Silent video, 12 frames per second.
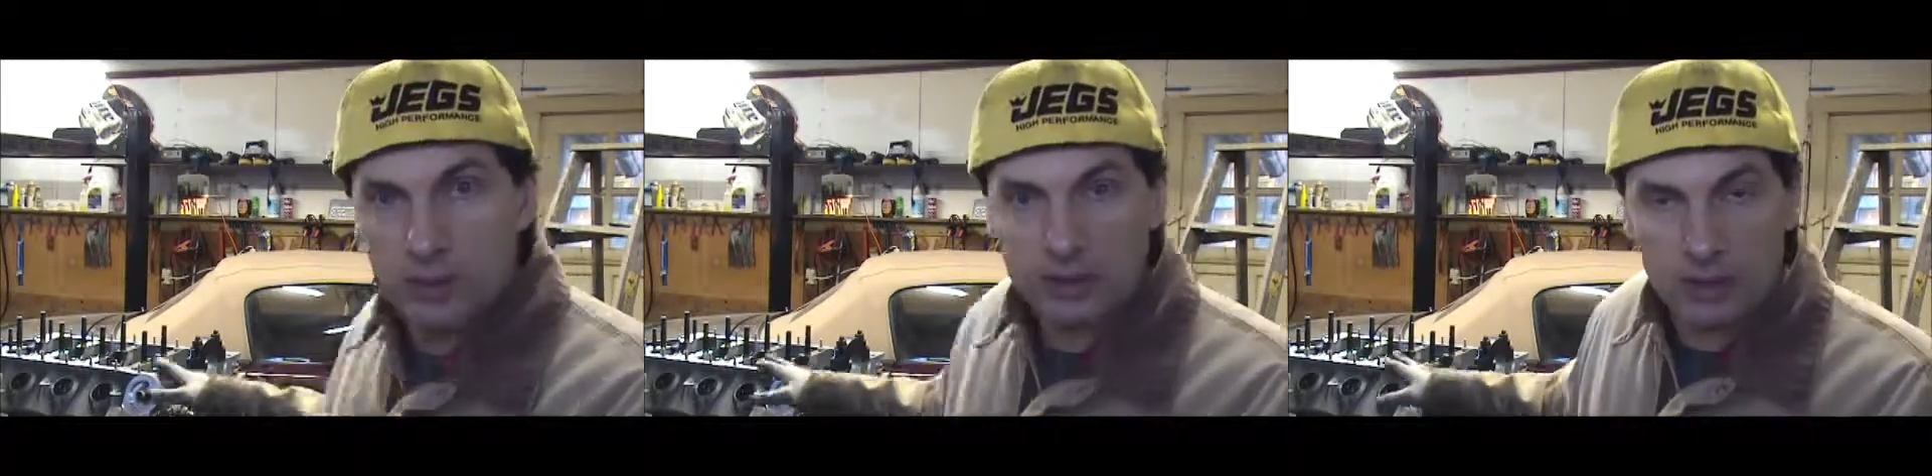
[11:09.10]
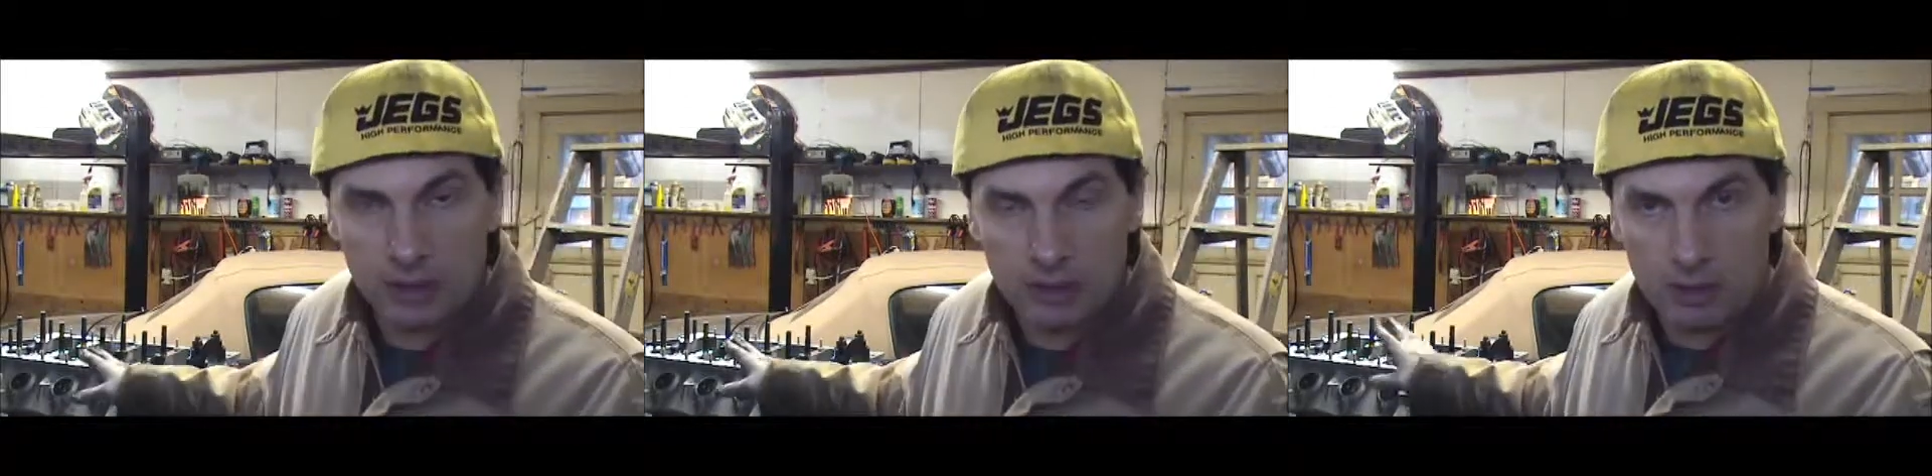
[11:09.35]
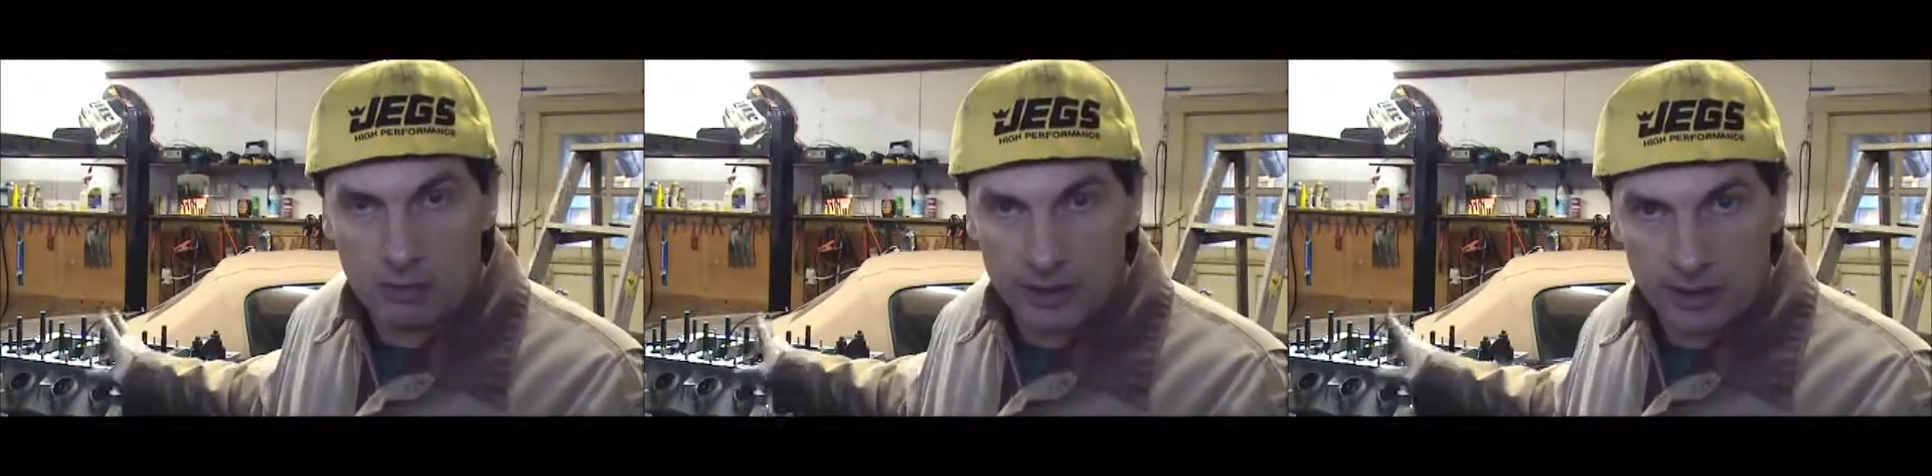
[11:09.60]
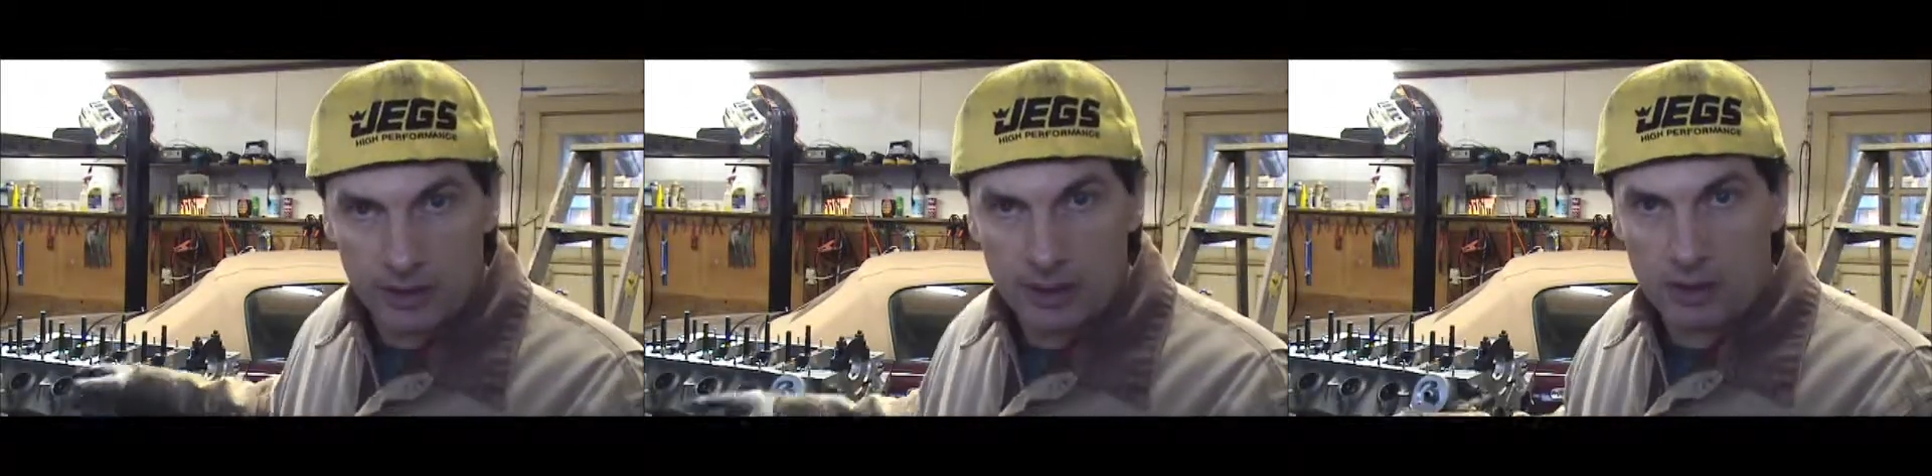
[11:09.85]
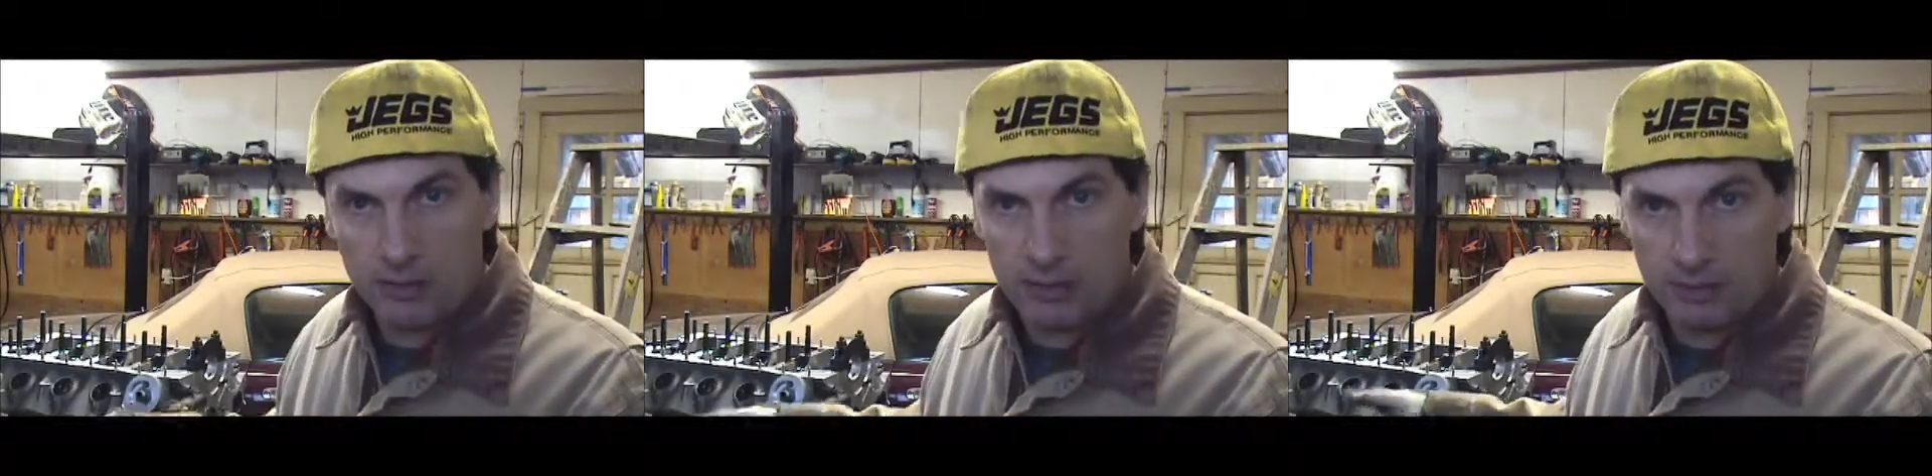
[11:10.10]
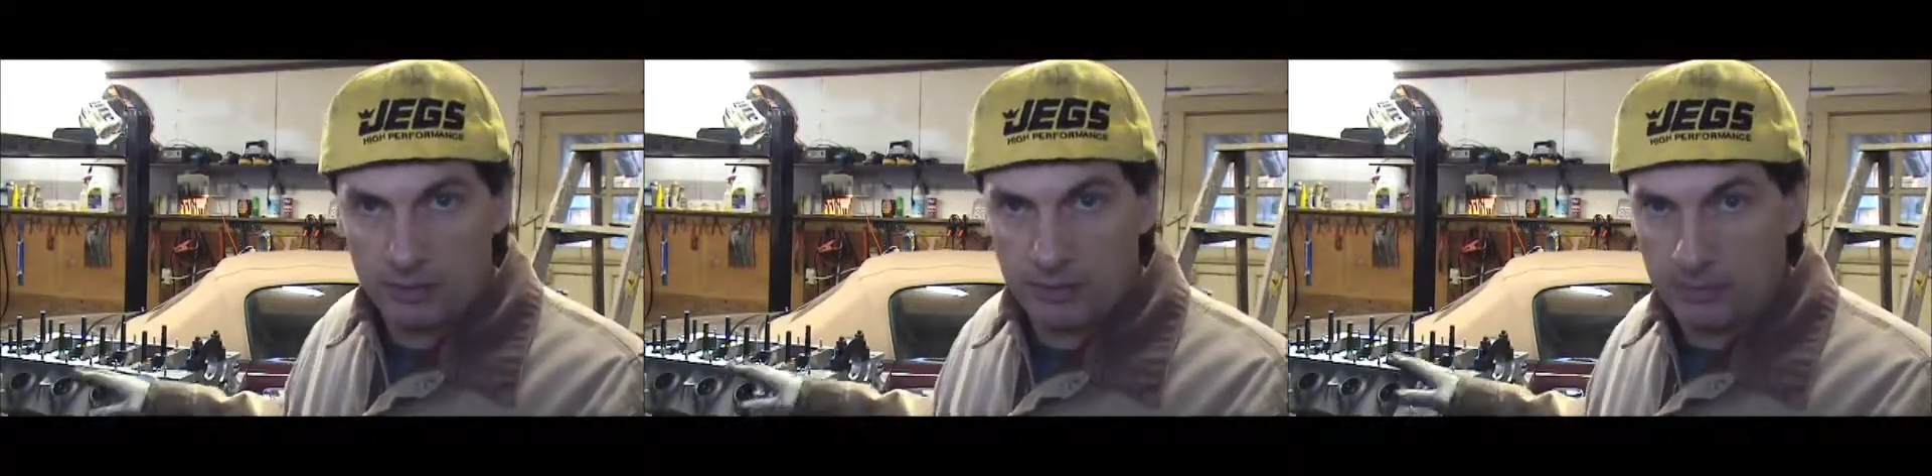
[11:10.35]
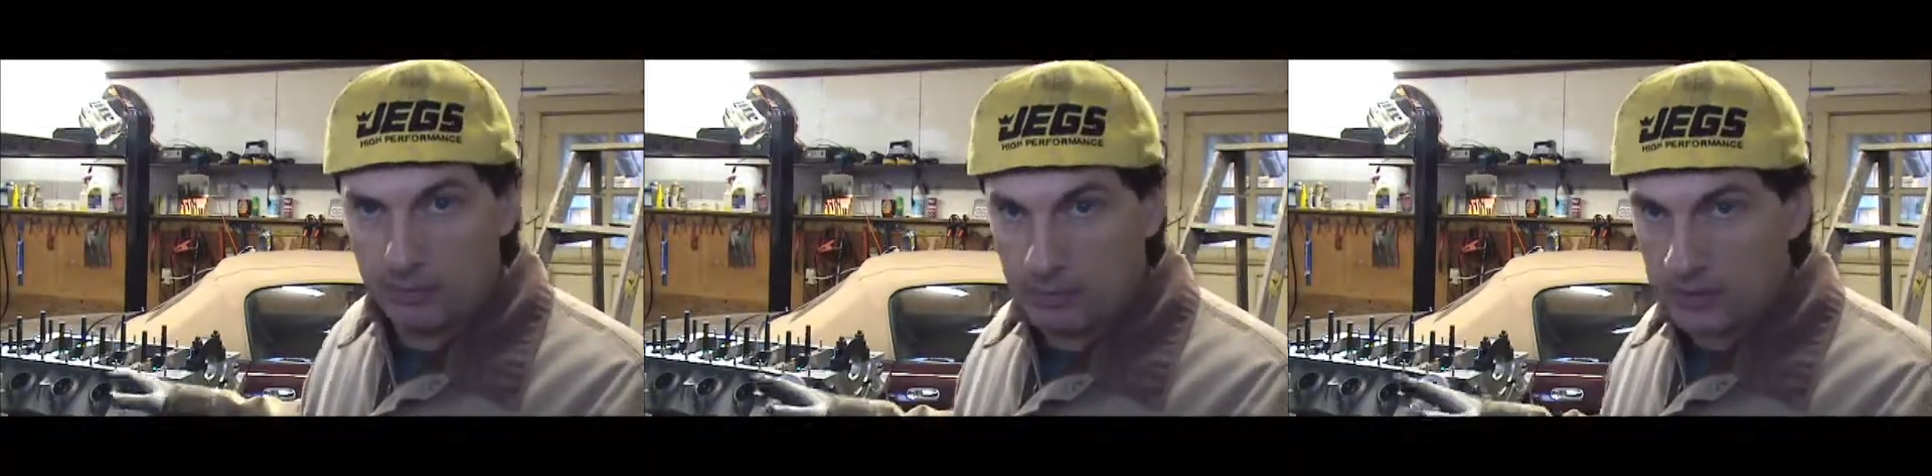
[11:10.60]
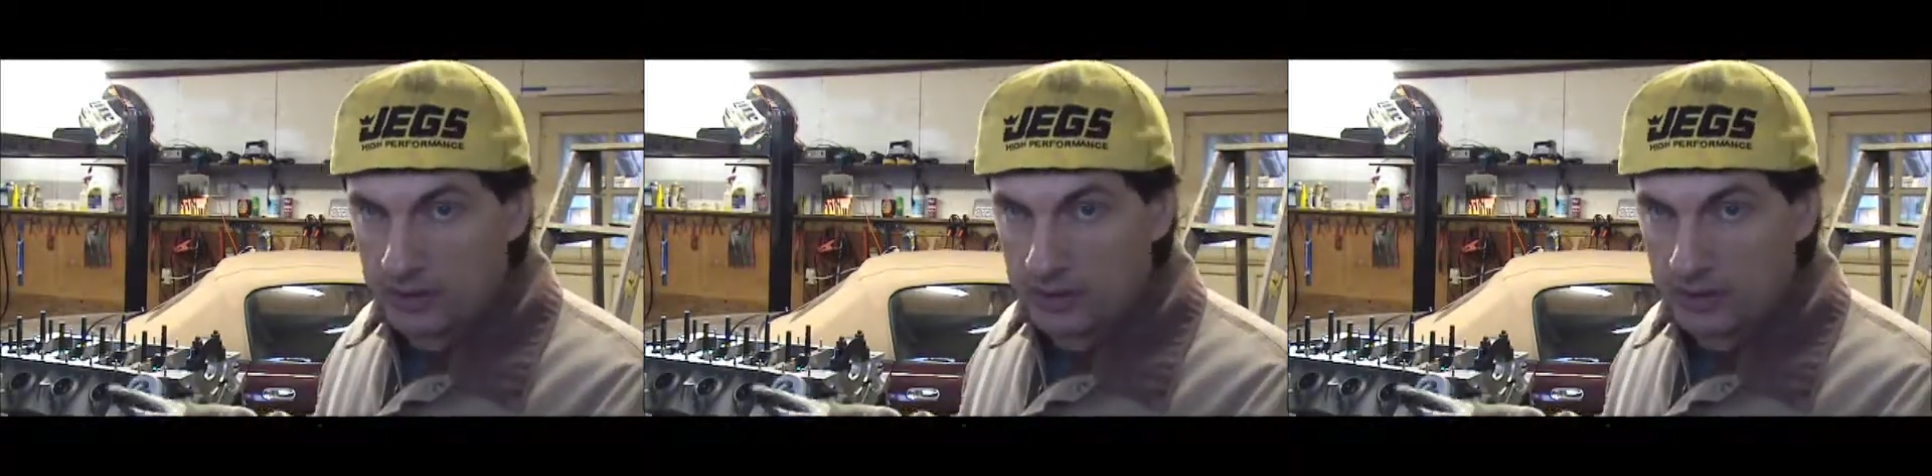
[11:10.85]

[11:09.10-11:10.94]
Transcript: is I'll mic it out and